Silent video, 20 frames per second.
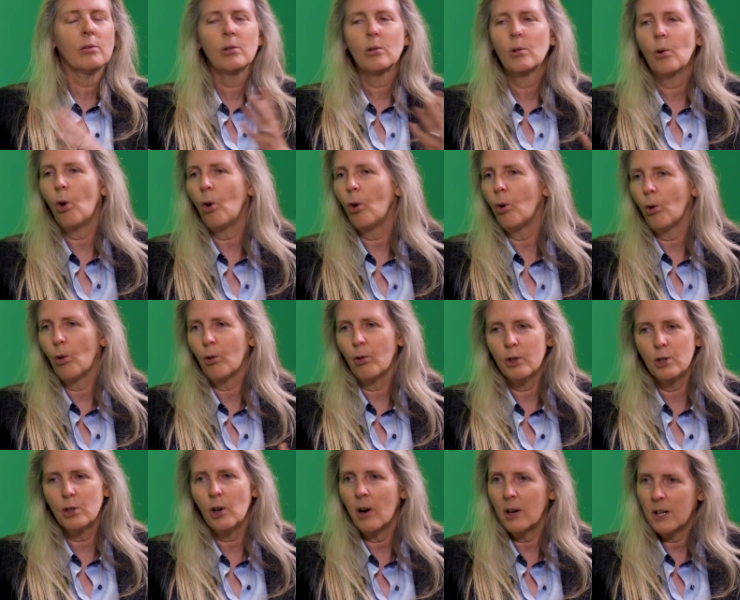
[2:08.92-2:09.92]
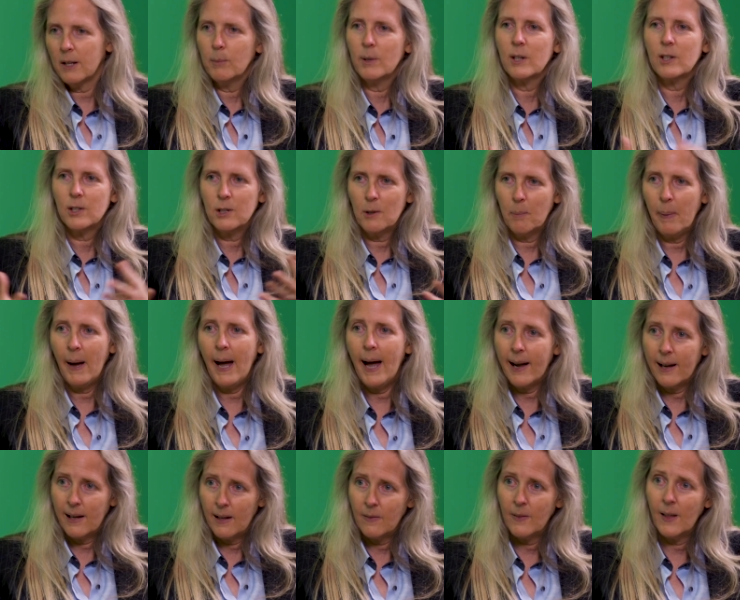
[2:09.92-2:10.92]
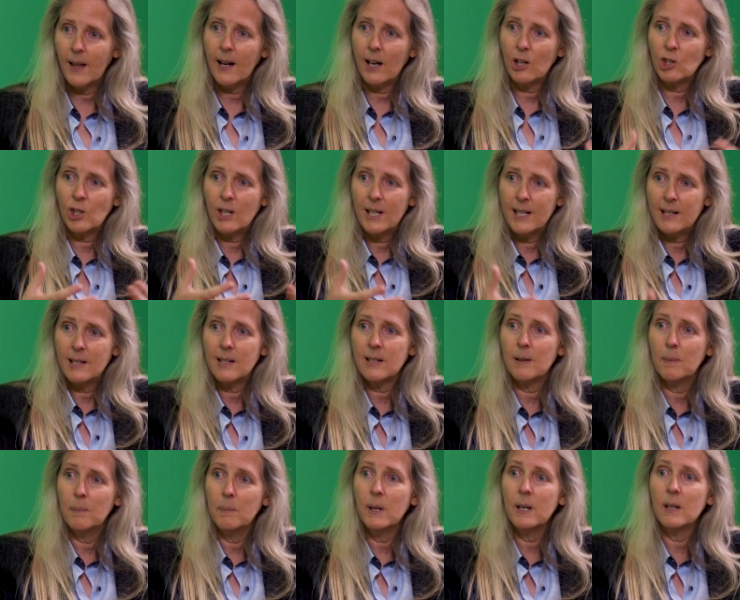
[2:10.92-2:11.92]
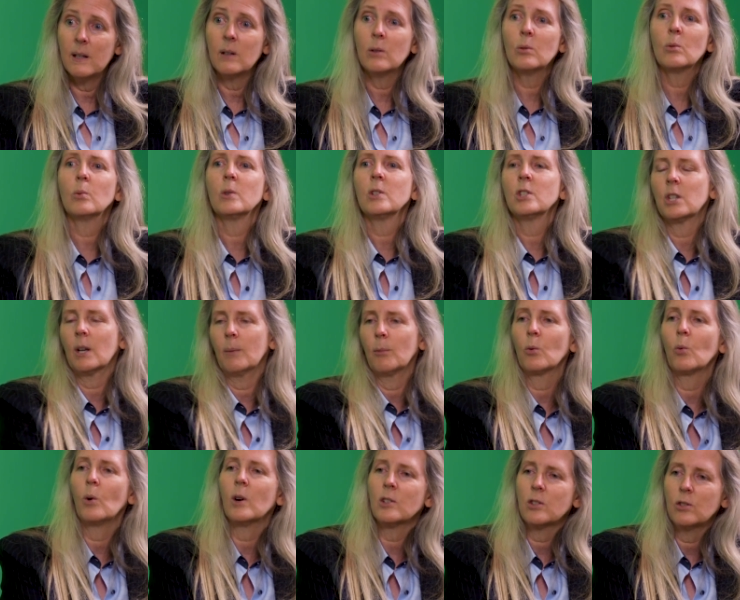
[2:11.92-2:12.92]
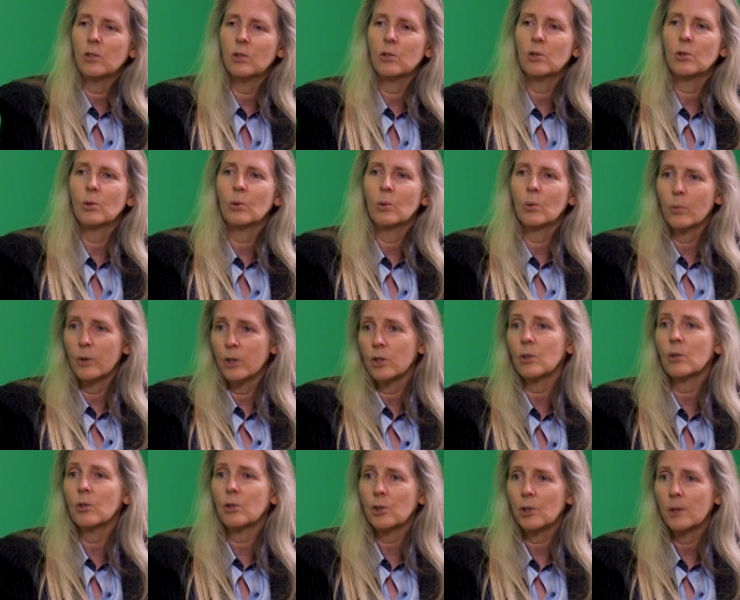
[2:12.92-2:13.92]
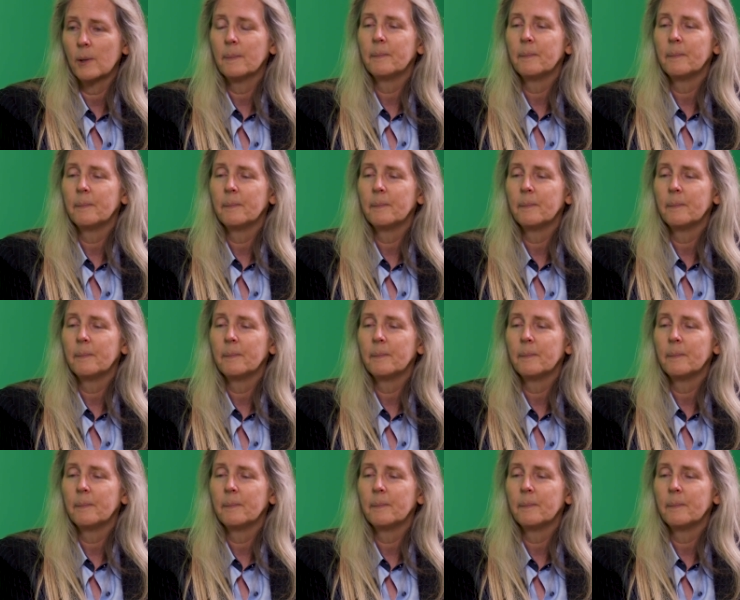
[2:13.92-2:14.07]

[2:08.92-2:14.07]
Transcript: through all the documents, the packet that actually gets submitted when someone wants to do research.